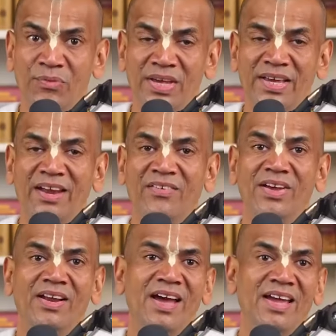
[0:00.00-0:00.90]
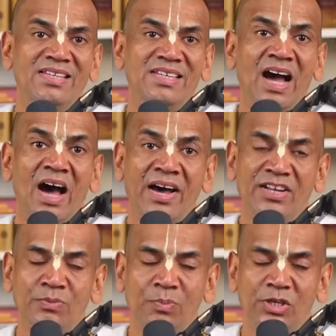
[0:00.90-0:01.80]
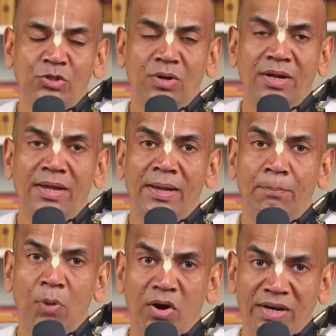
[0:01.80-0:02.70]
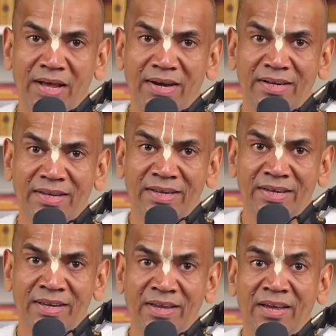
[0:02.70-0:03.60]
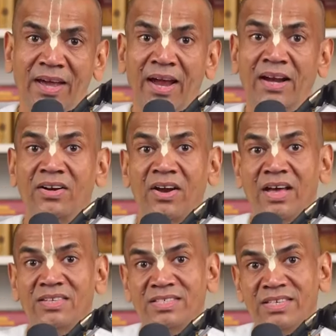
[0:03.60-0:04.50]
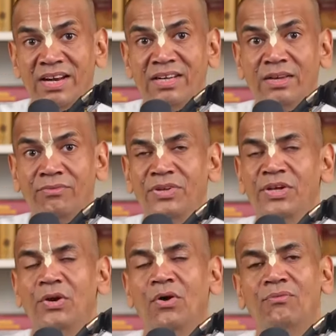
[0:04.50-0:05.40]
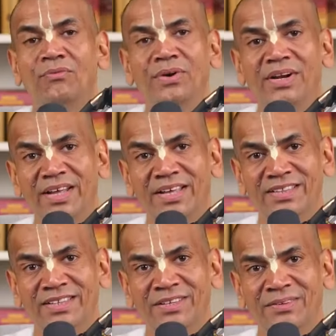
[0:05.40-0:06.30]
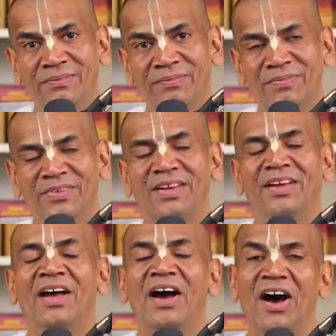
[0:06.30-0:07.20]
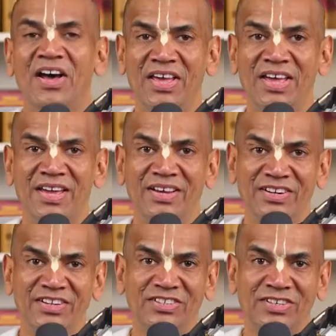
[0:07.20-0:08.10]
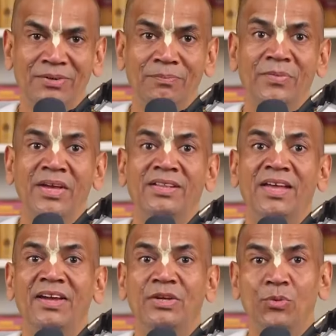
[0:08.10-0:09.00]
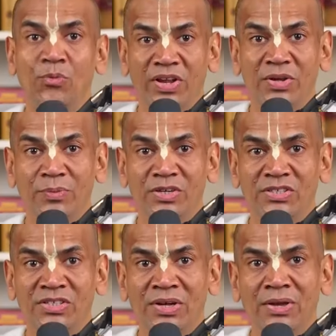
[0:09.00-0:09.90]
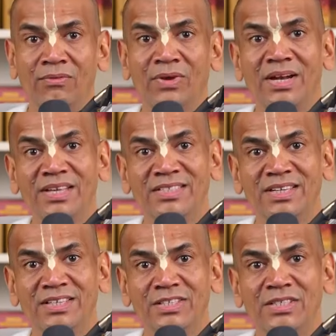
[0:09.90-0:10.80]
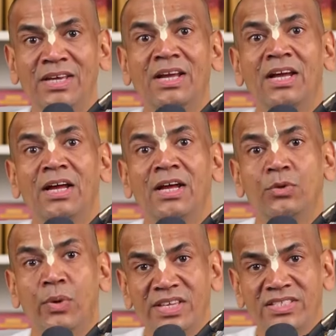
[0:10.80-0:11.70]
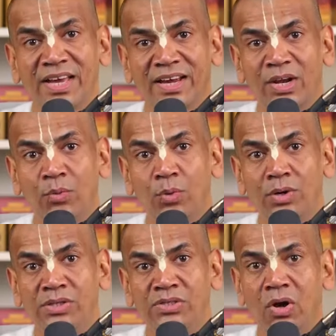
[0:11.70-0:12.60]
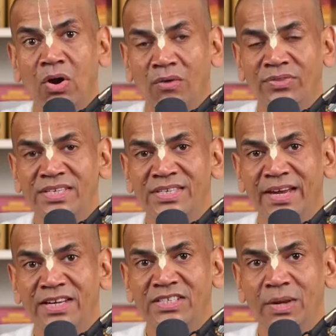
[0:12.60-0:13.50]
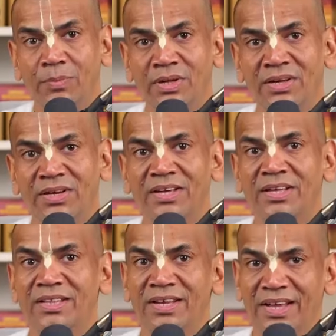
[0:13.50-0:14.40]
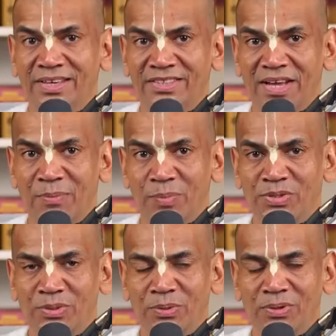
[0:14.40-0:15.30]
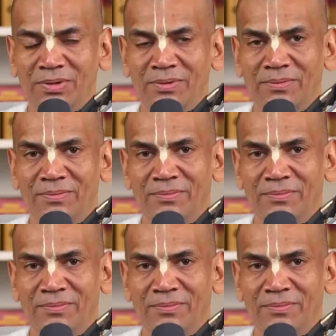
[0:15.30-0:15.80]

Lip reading: we can realize our spiritual immortality and transcend the fear of death. Hare Krishna. Thank you very much. We'll discuss 22nd verse of the 2nd chapter in the next episode.